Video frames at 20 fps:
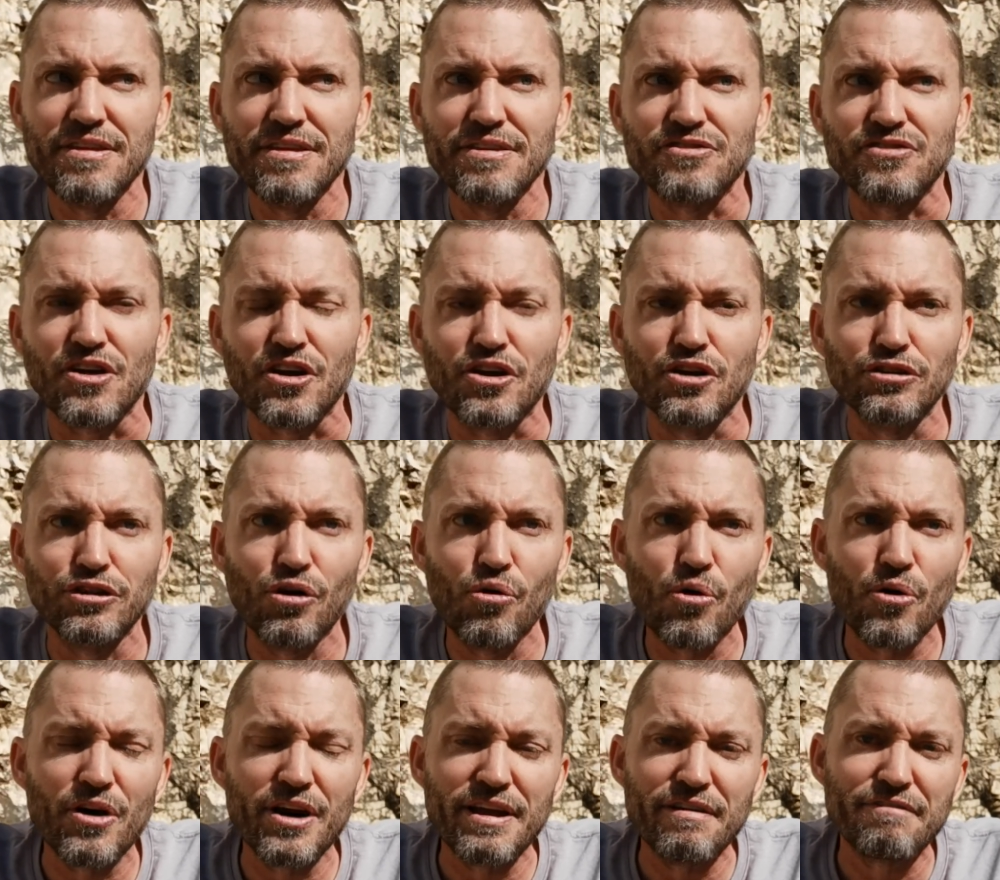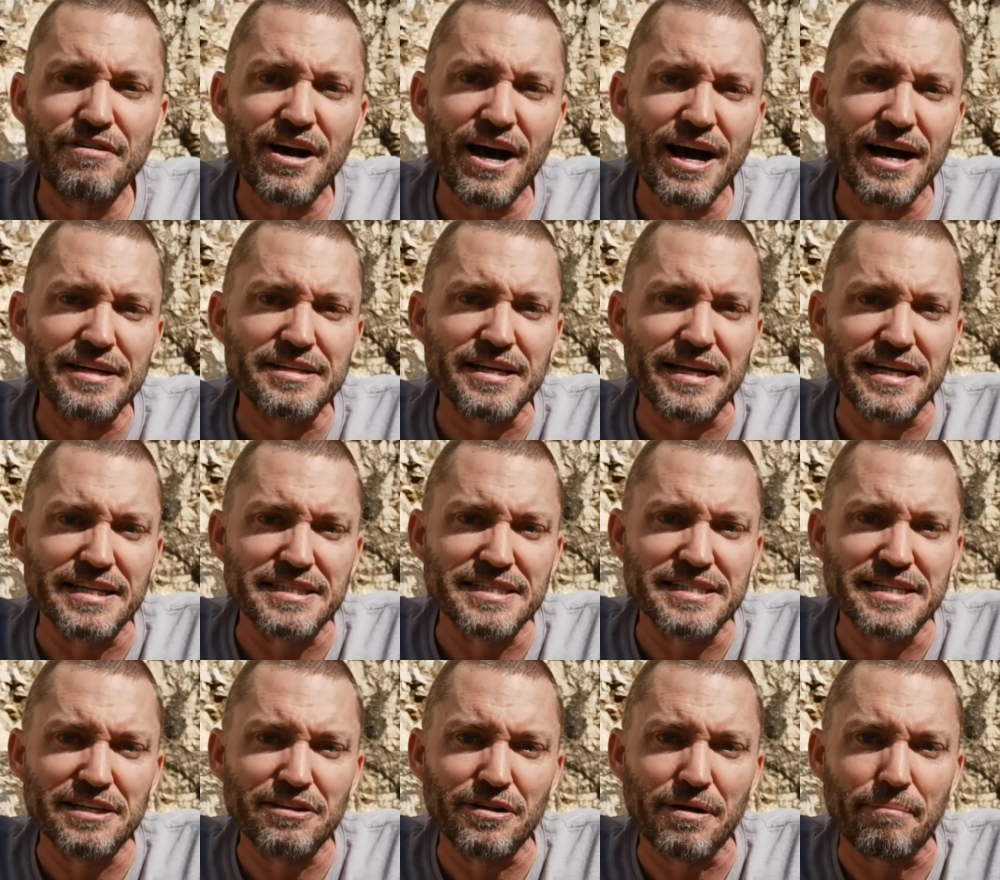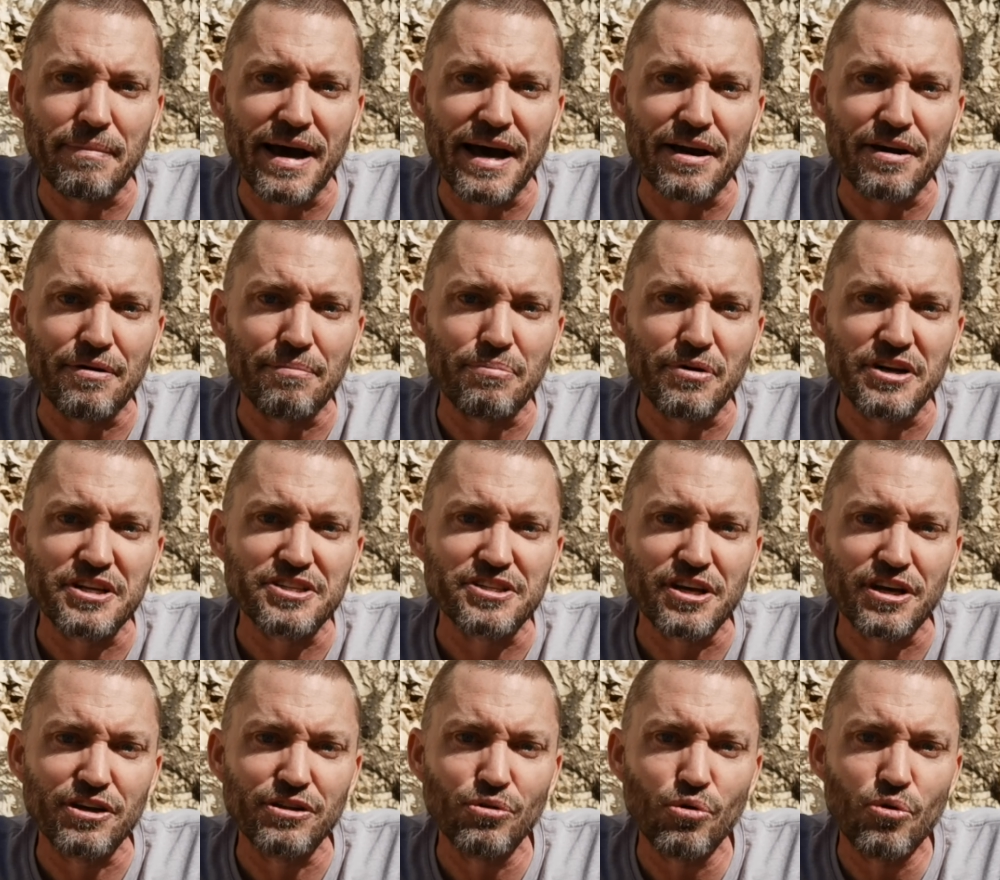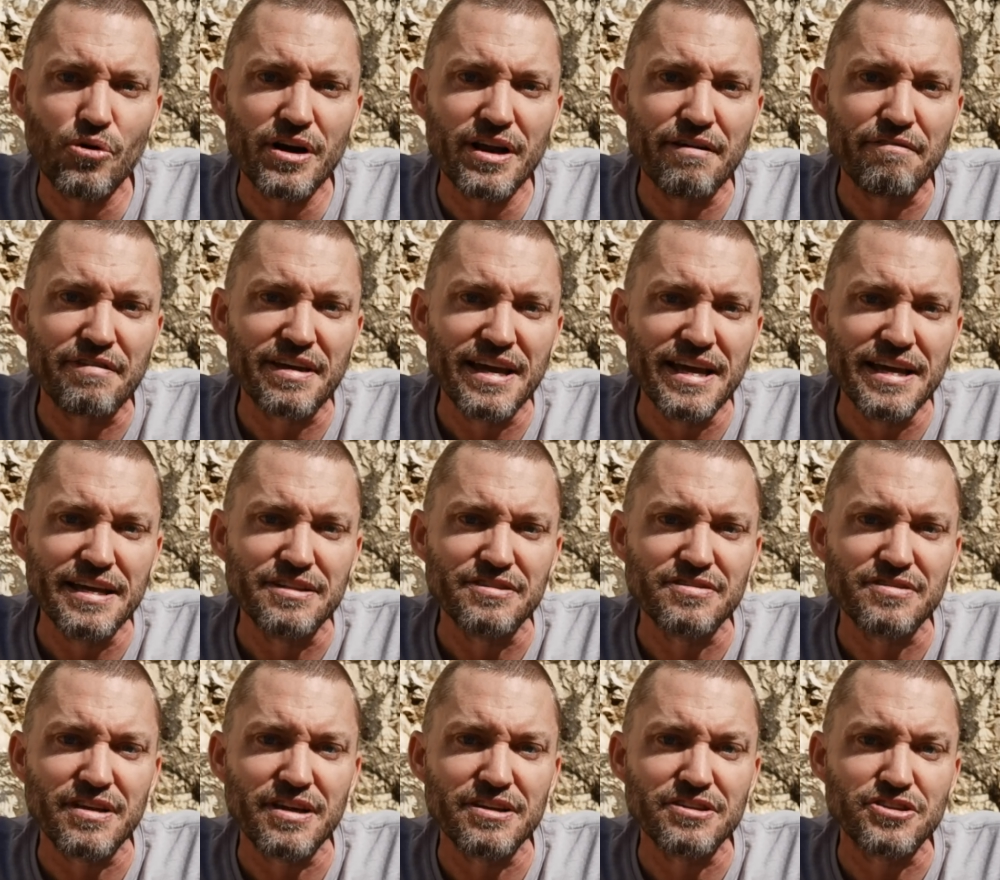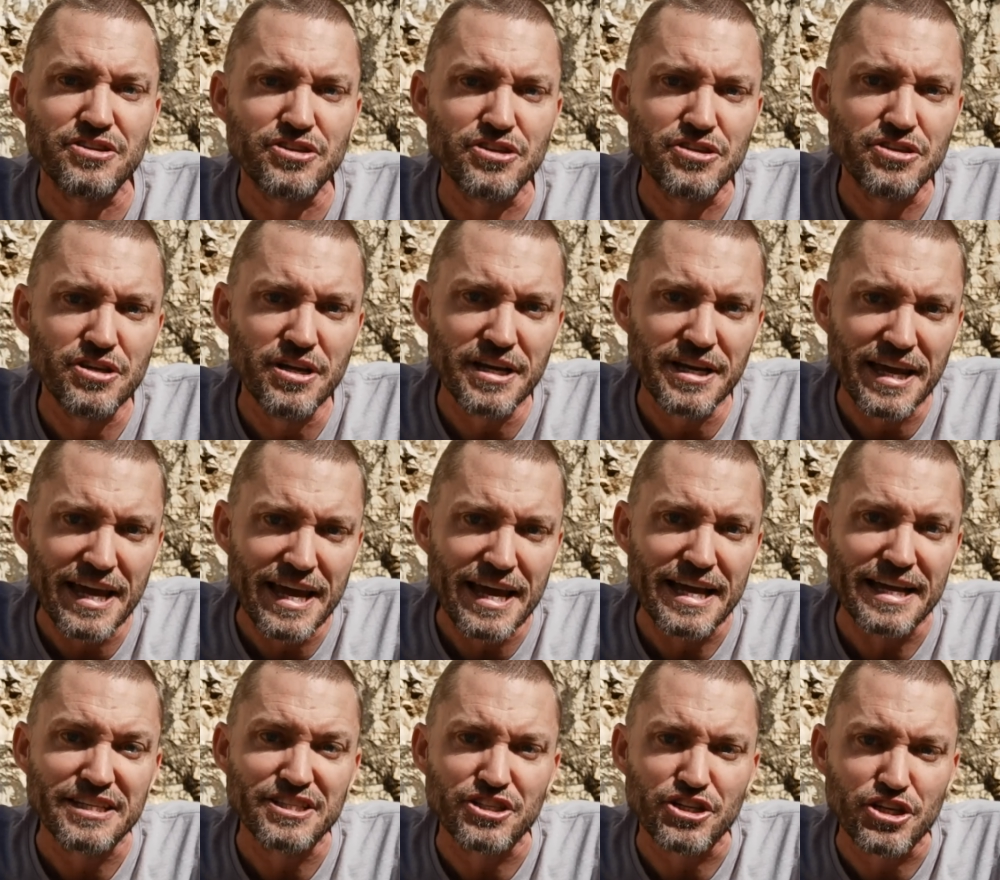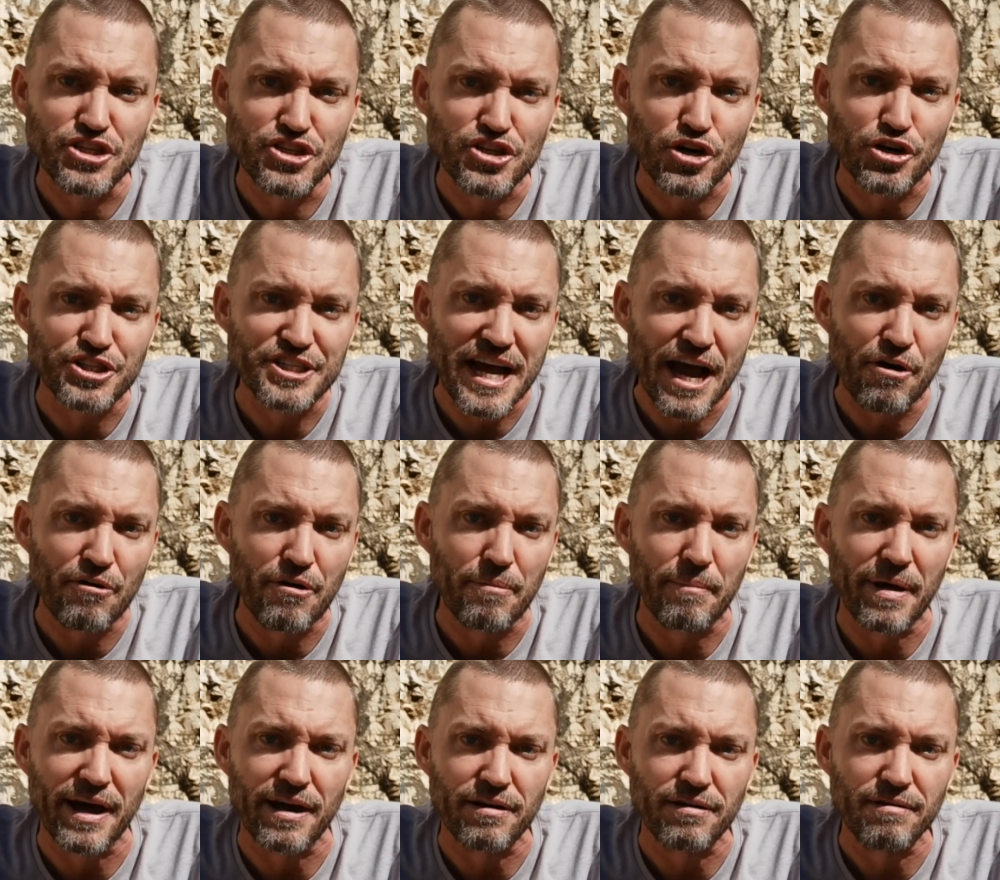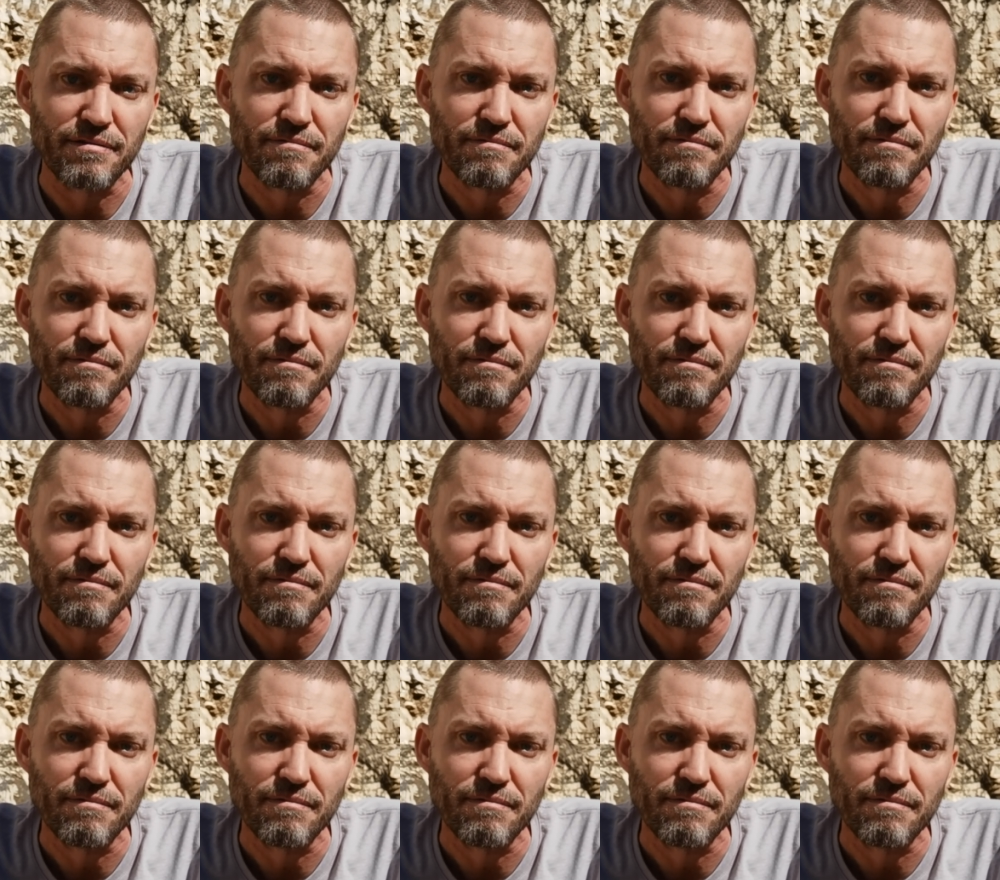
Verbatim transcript: it's the glory of God to conceal a matter, but it's the glory of kings to search out a matter.